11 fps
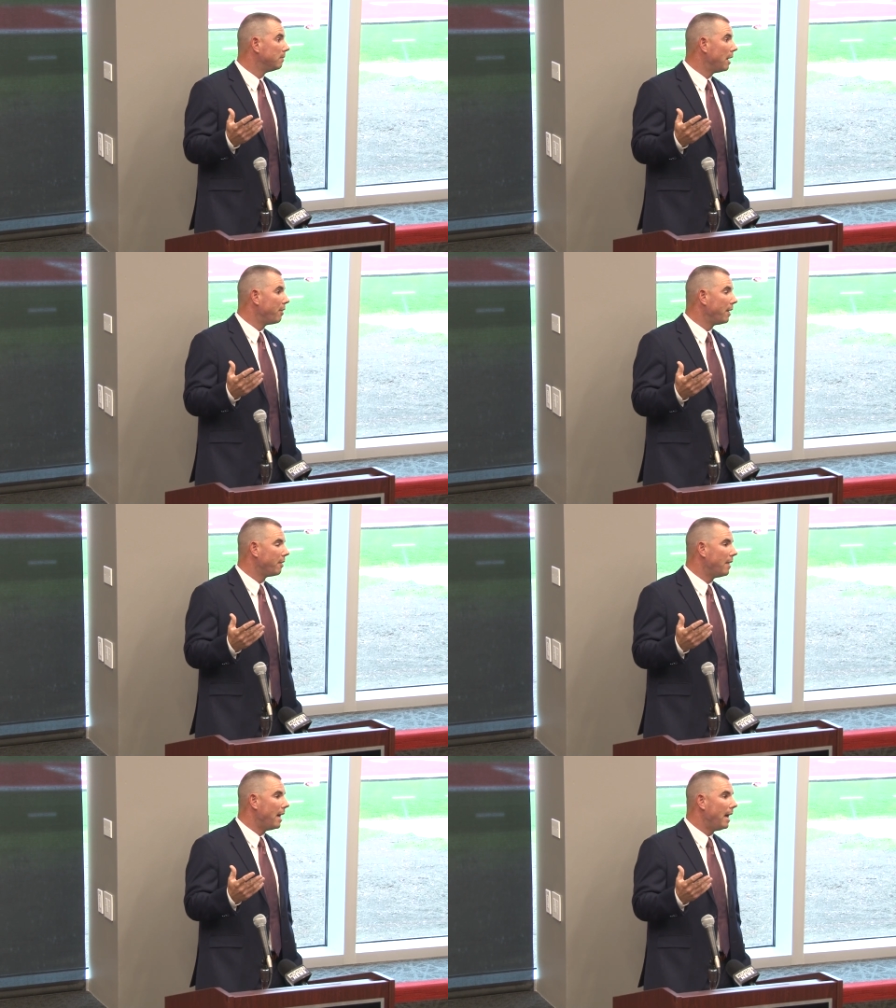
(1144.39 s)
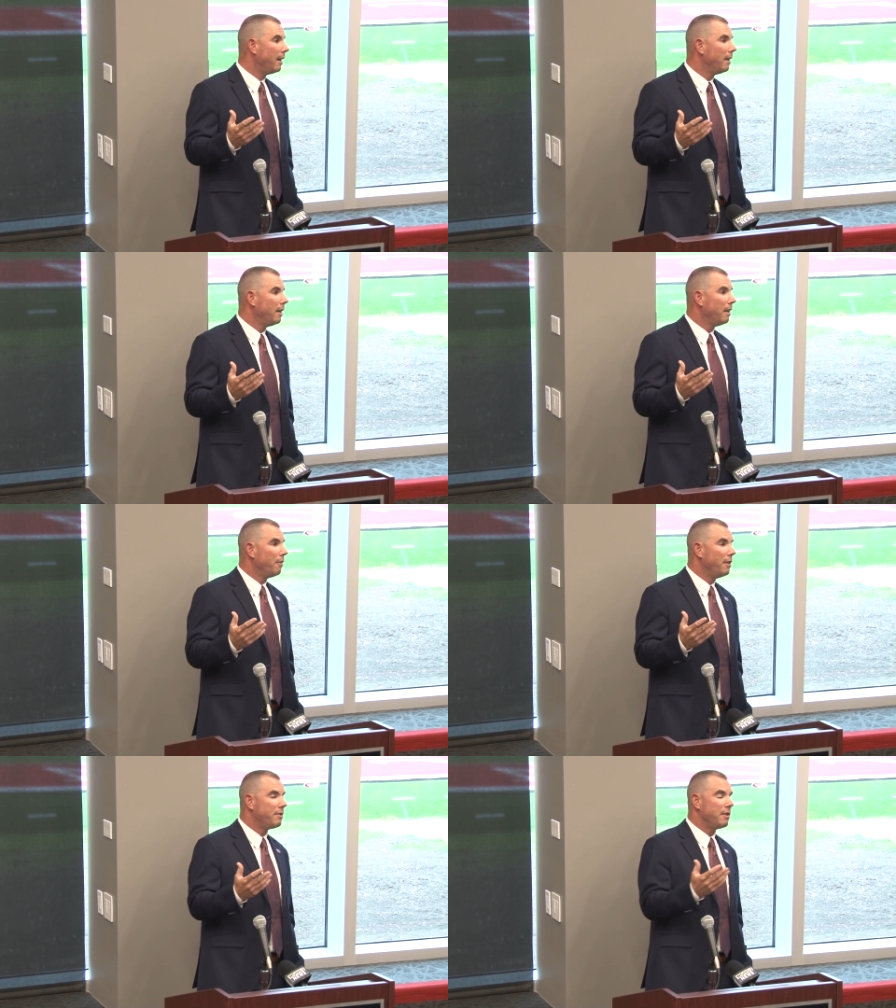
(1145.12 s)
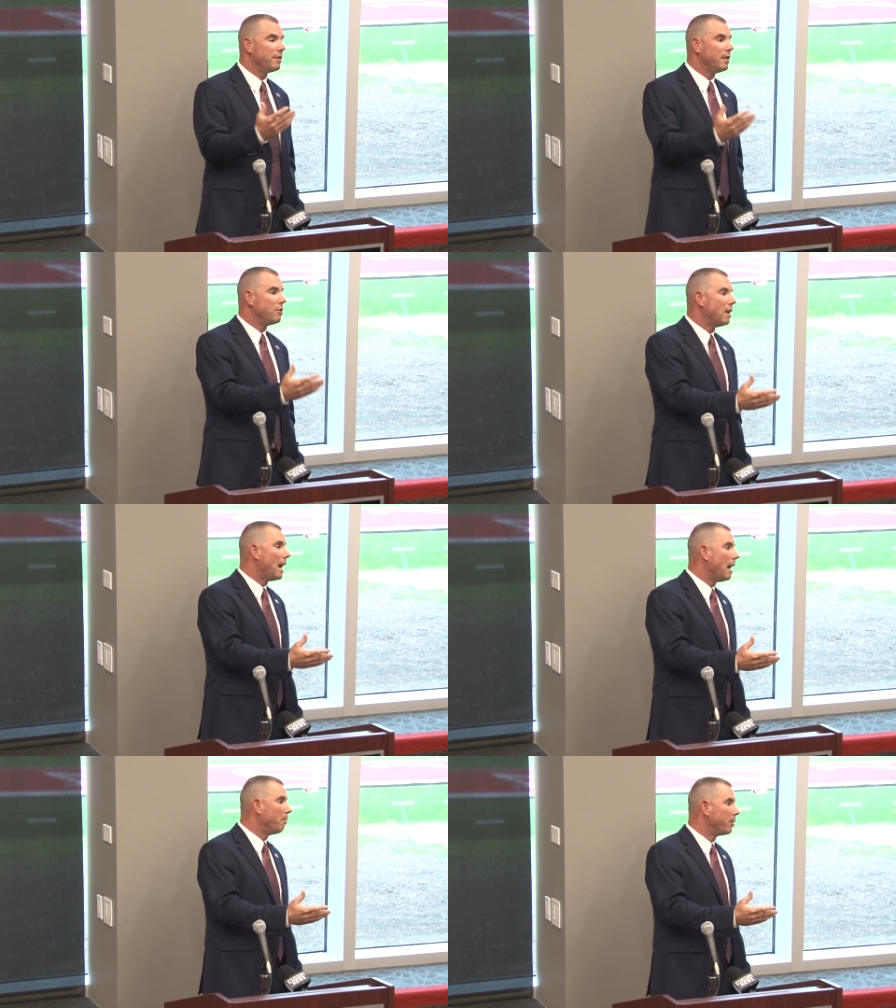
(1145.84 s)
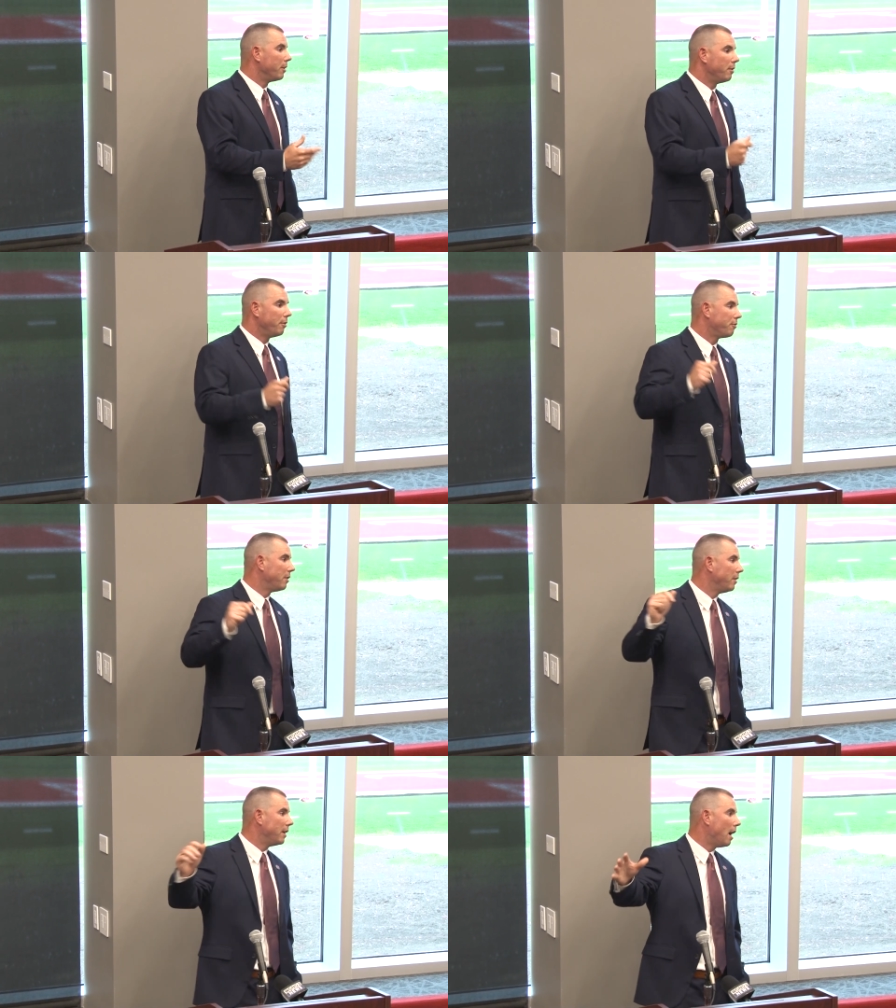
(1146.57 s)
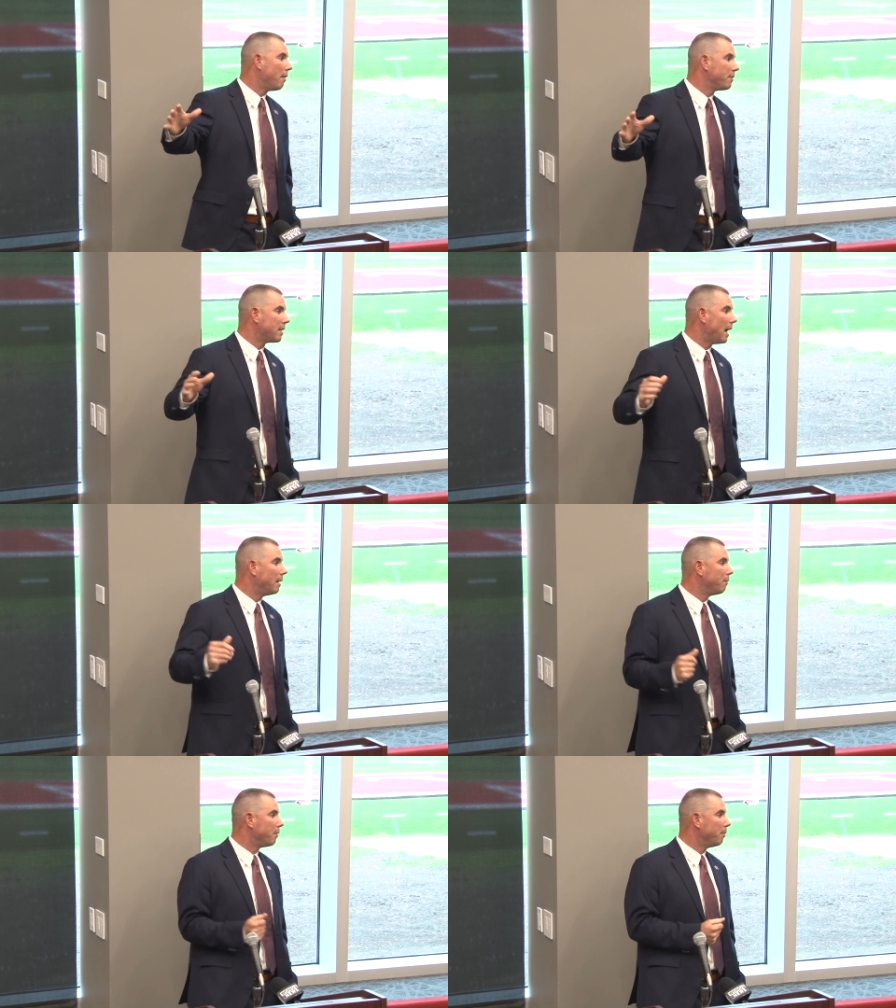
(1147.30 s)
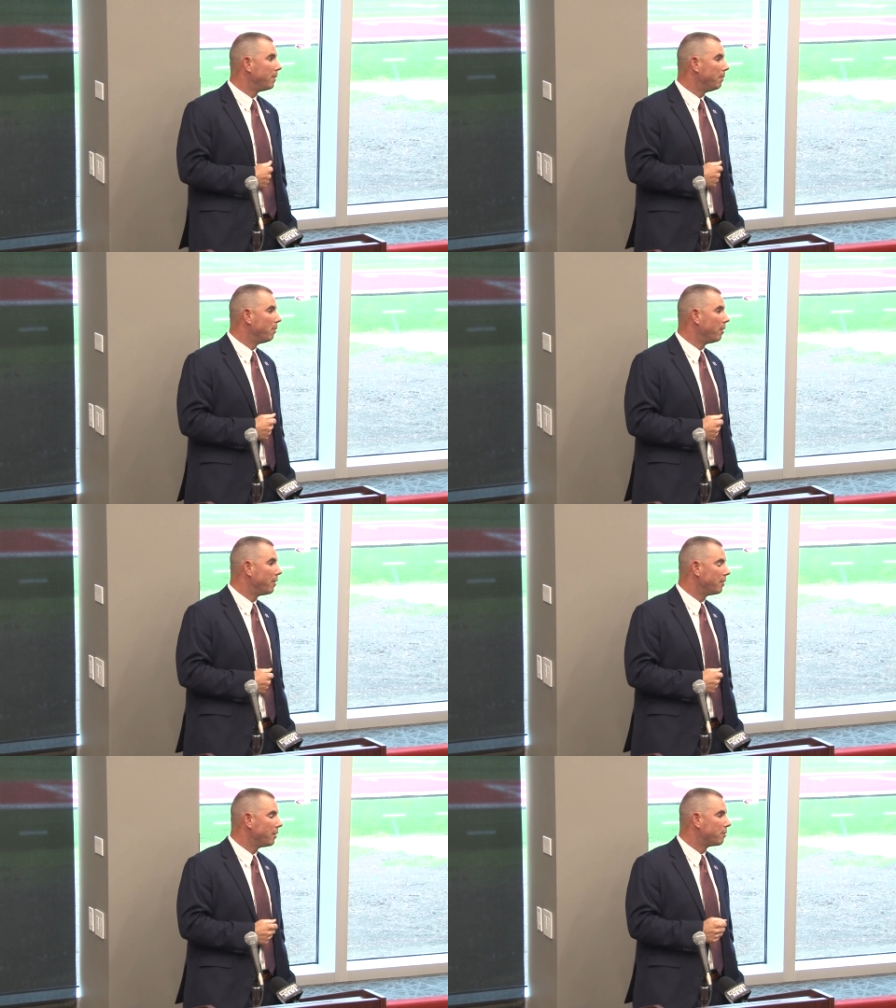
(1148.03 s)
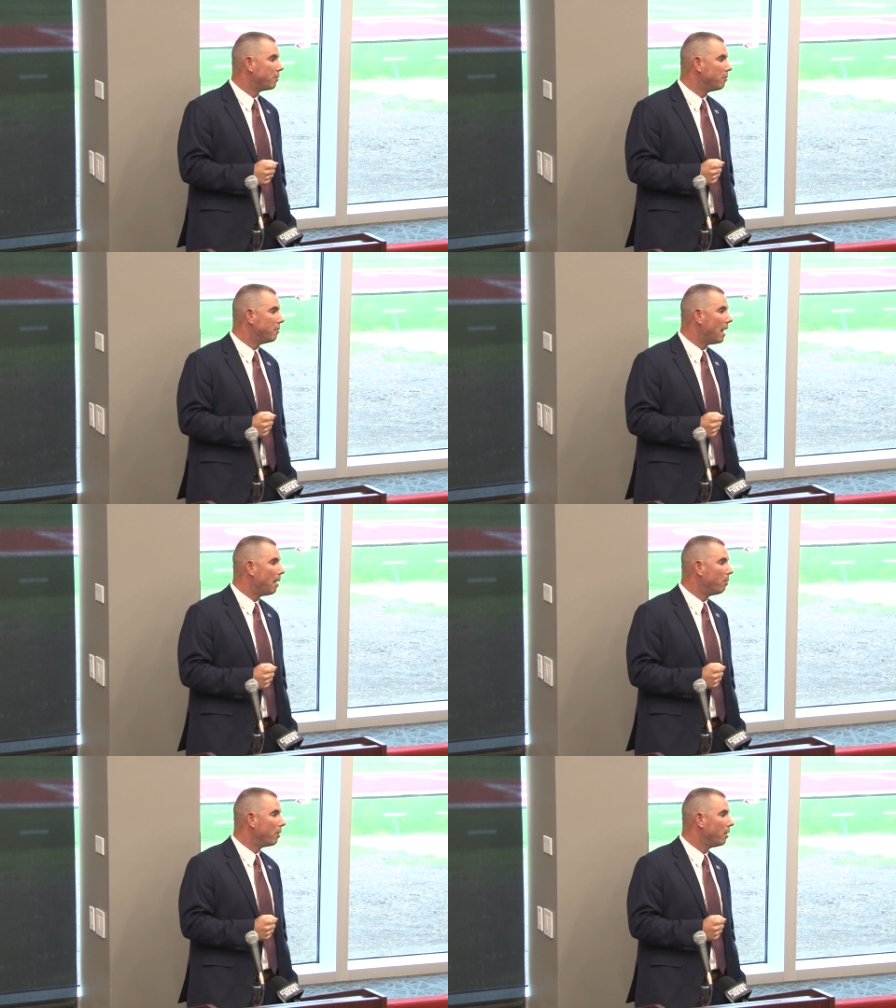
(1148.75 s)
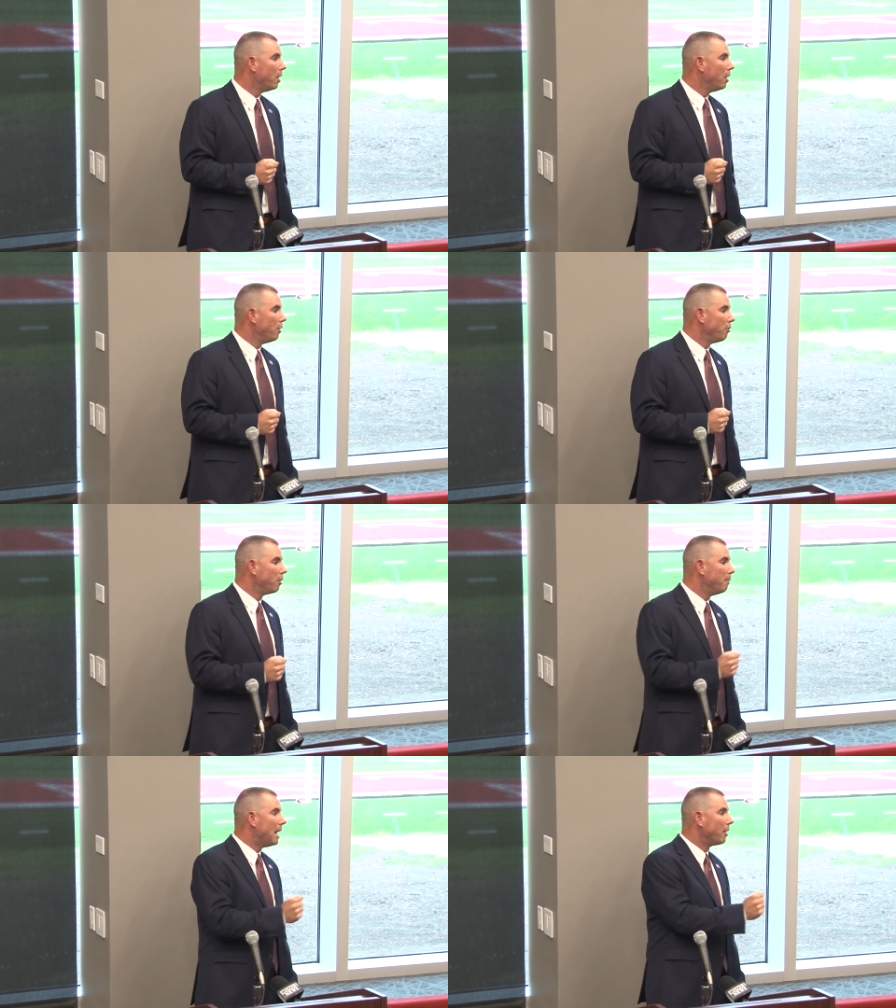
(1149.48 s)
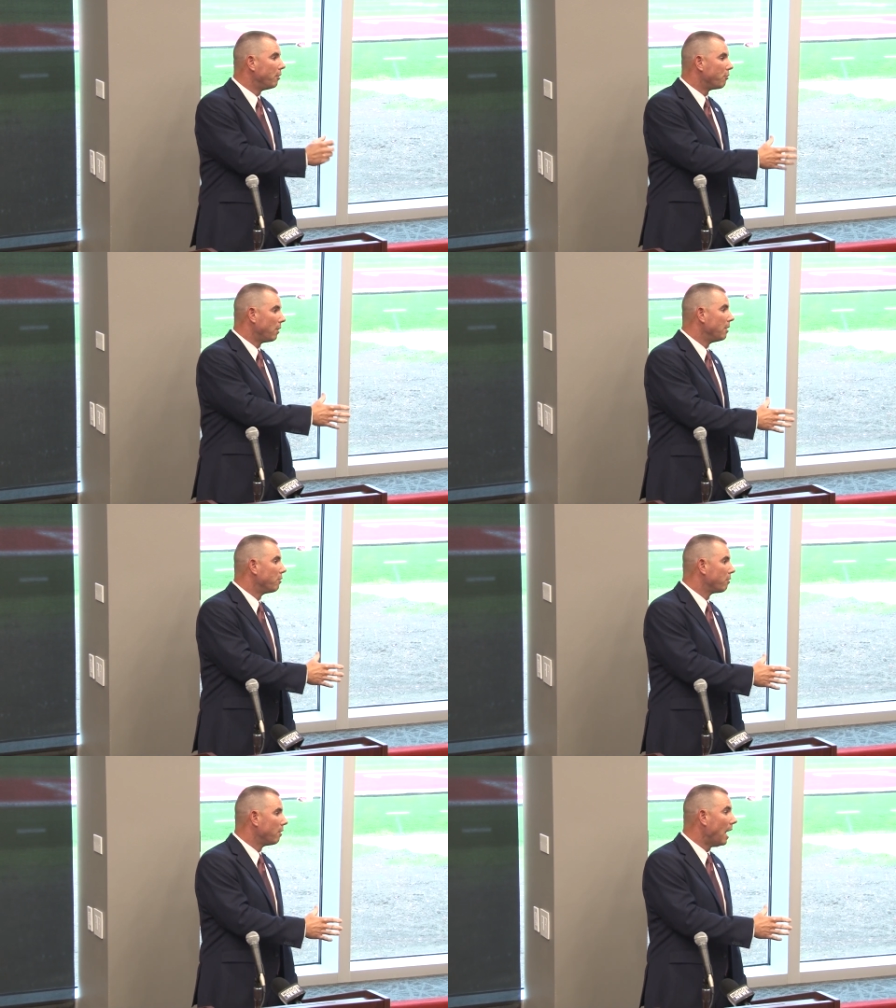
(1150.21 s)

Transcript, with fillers: I think that this isn't a job where you're sitting in the office hiding from people. I think this is a job where you're going to be out entrenched.